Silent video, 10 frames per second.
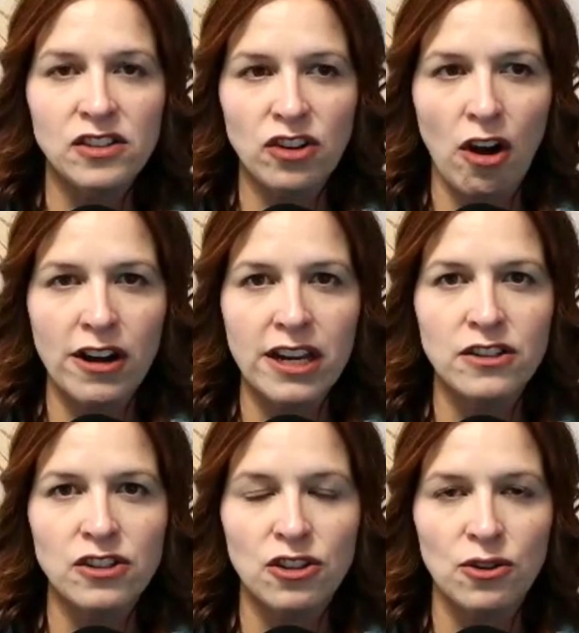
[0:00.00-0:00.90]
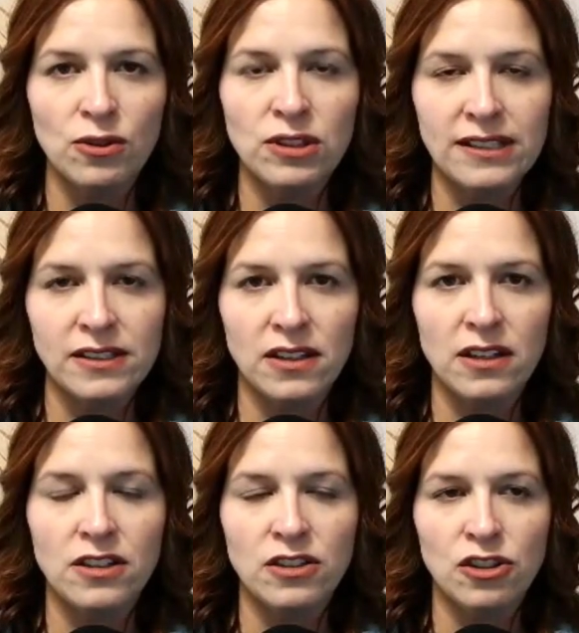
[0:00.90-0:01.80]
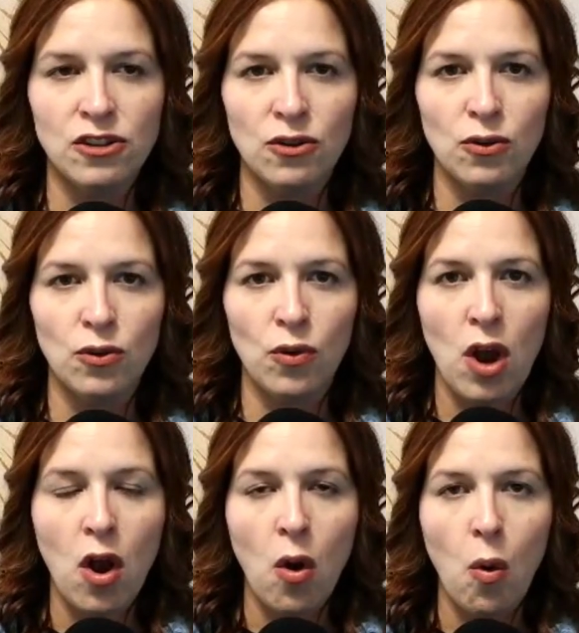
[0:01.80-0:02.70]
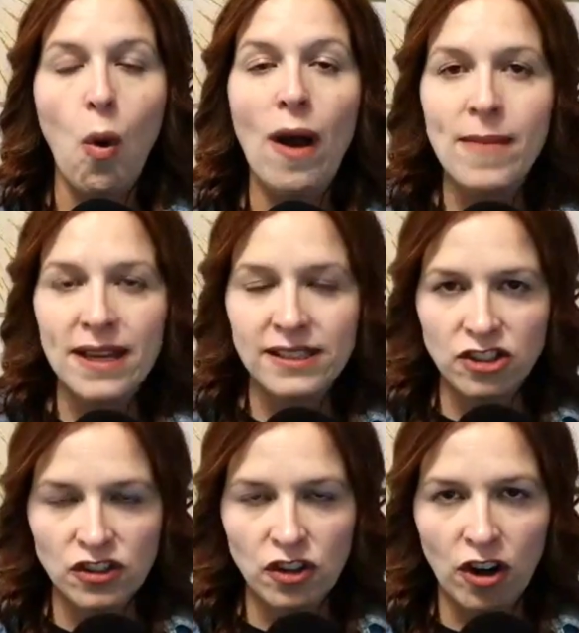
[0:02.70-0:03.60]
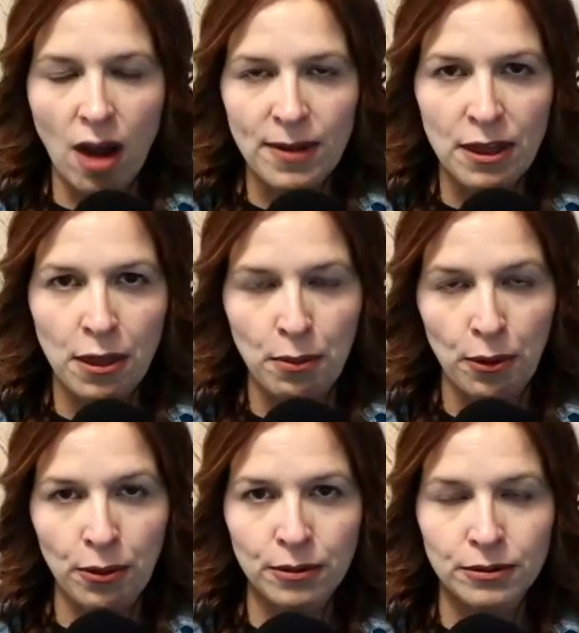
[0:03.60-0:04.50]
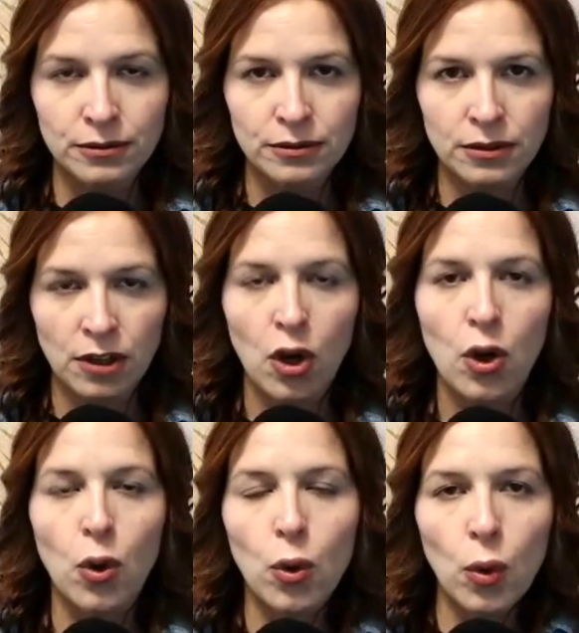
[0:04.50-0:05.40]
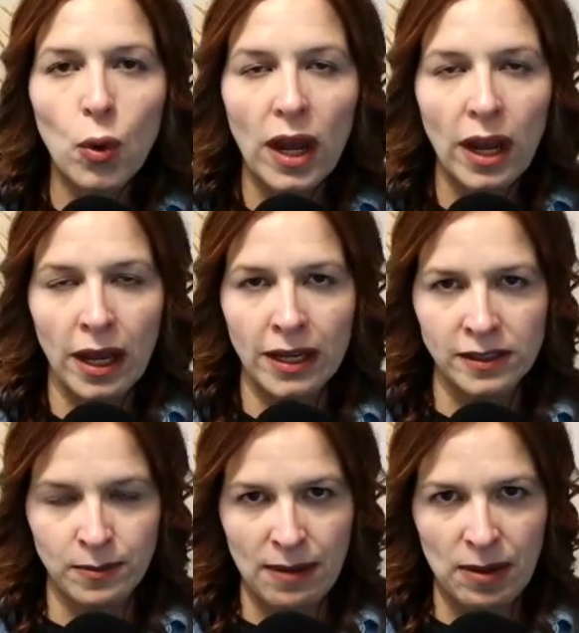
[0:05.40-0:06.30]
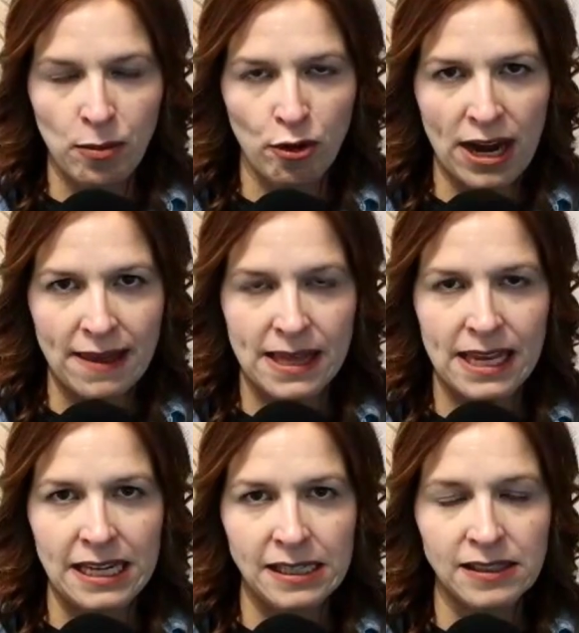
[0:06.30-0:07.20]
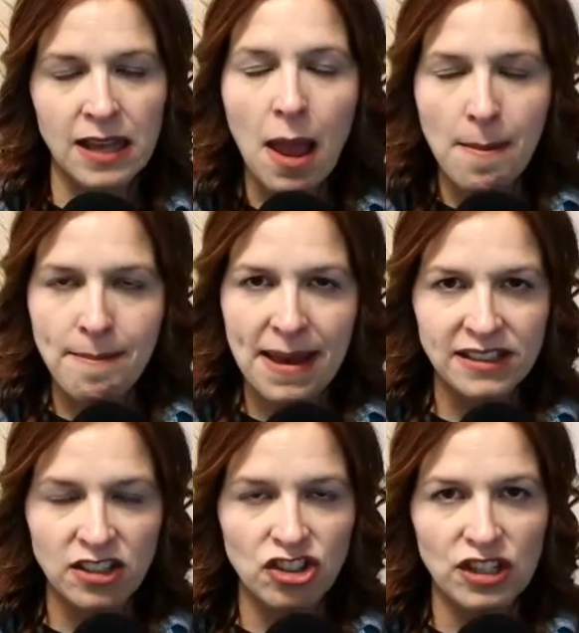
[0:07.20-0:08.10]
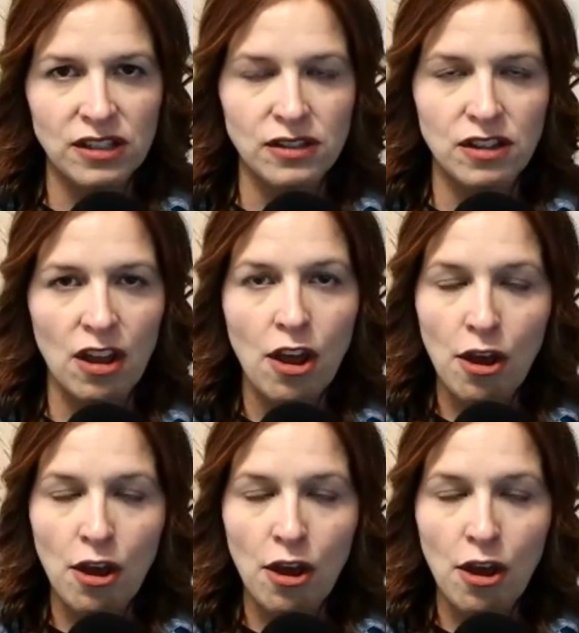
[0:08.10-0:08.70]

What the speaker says: starting to listen to what messages are coming through, who is maybe bringing these messages